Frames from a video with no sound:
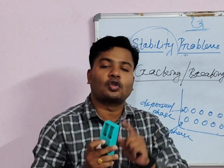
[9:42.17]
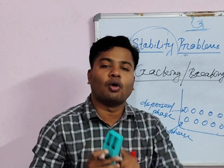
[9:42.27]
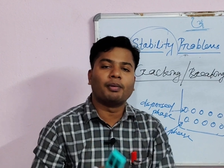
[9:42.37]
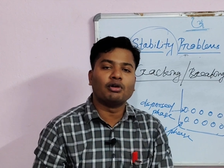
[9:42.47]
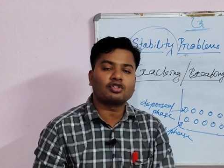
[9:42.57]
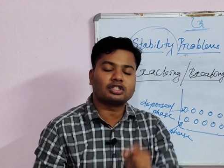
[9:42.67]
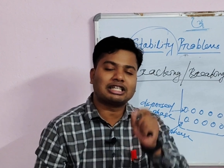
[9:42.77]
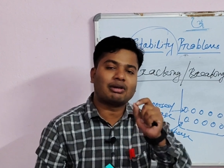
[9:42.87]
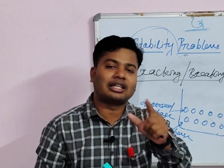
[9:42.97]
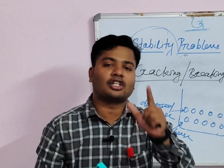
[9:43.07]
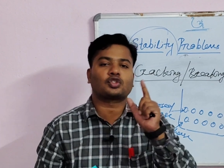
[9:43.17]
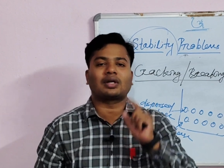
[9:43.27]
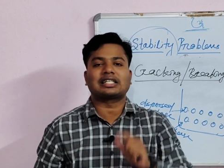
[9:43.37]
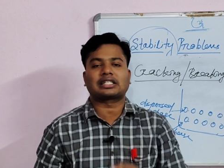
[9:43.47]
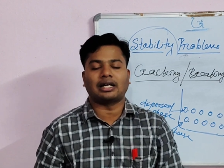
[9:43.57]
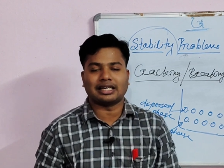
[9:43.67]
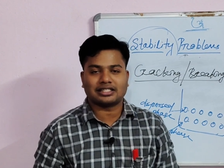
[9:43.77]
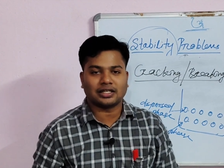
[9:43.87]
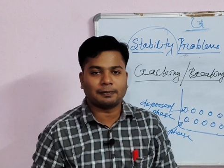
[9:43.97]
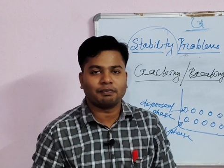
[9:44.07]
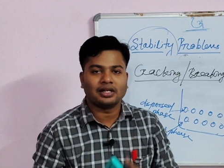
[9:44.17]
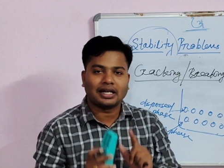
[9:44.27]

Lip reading: globules during the storage condition.